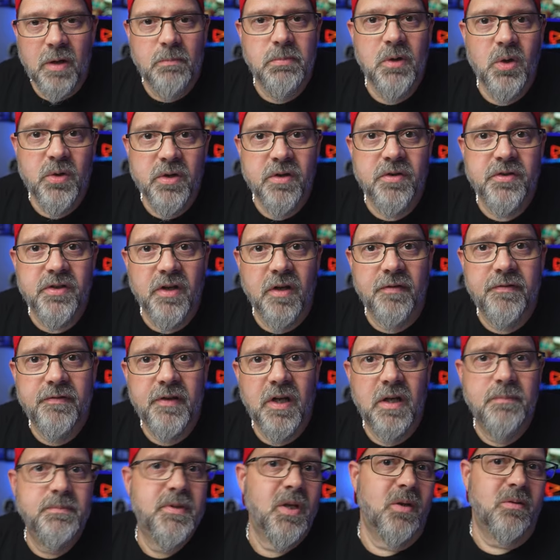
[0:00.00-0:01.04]
want to blow yourself
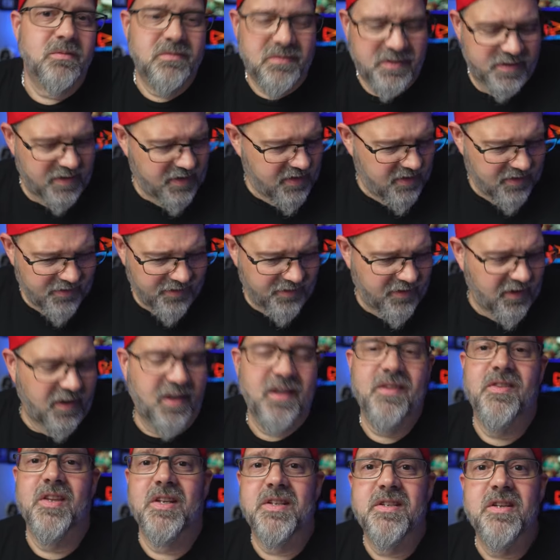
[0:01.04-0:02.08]
up. Don't uh, stick
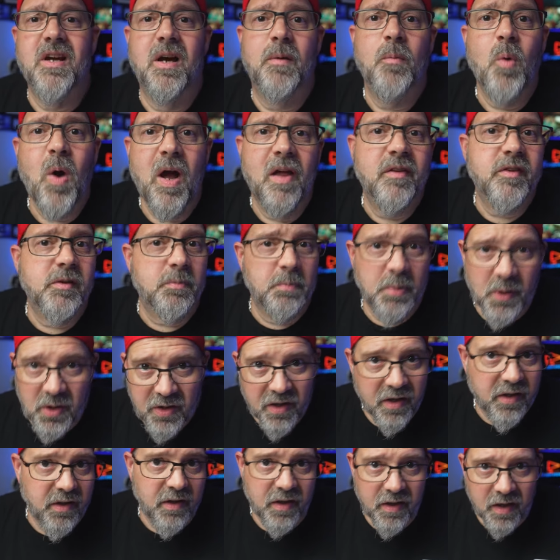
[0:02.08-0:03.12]
it in the tub while it's
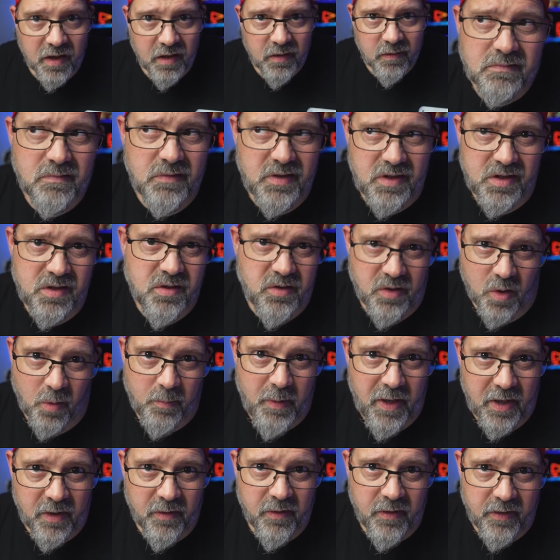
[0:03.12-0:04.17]
plugged in. You know
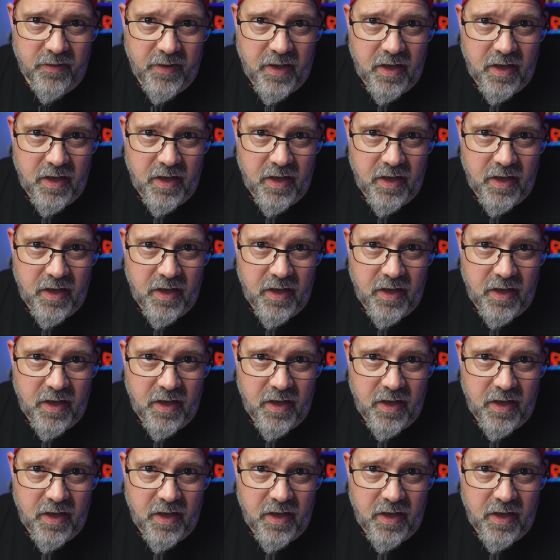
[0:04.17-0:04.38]
better.